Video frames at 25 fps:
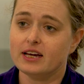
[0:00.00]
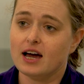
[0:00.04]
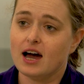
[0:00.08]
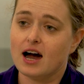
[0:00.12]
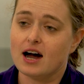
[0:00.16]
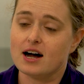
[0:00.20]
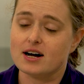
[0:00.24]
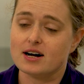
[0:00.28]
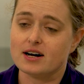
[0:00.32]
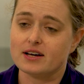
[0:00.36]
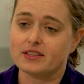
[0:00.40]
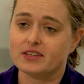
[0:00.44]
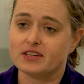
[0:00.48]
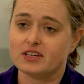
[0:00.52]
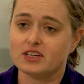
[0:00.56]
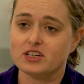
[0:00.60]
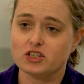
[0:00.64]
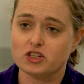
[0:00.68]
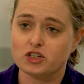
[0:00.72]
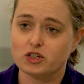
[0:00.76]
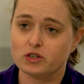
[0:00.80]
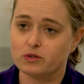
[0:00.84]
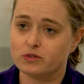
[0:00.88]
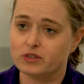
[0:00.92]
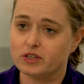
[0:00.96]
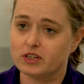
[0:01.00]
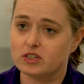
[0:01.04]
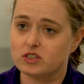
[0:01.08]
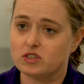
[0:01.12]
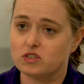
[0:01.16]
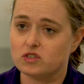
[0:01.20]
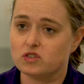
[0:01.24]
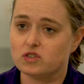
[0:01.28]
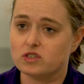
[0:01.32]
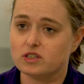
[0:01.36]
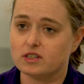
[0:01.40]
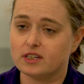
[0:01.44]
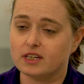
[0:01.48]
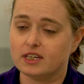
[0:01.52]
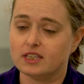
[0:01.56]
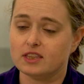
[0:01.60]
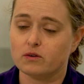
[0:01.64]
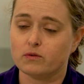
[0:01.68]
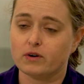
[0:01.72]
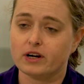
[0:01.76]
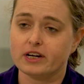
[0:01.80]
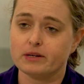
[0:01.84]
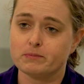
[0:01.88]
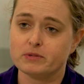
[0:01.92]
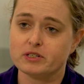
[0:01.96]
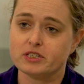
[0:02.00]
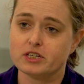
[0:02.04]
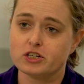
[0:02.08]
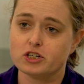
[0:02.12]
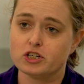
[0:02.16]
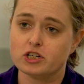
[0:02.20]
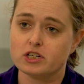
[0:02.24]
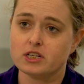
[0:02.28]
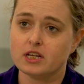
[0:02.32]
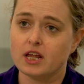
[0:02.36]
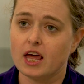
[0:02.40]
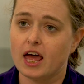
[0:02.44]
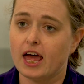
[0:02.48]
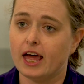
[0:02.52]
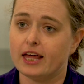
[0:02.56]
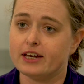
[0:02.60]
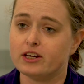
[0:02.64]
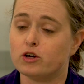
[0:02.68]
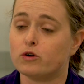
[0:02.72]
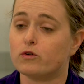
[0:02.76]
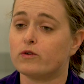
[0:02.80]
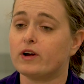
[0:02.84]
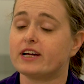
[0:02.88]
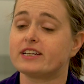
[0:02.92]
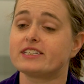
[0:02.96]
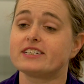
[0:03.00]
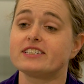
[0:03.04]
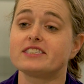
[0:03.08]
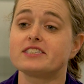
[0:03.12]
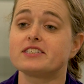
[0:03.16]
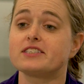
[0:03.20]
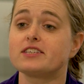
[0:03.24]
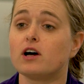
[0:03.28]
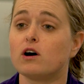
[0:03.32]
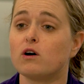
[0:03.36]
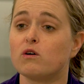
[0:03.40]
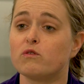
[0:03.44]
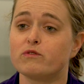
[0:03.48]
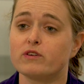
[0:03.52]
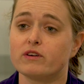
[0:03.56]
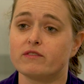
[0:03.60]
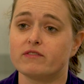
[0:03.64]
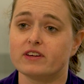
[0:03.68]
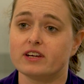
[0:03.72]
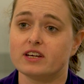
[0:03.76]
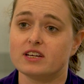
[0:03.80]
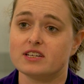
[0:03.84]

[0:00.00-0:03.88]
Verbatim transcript: uh, the heat shield is in the right position and correct itself if it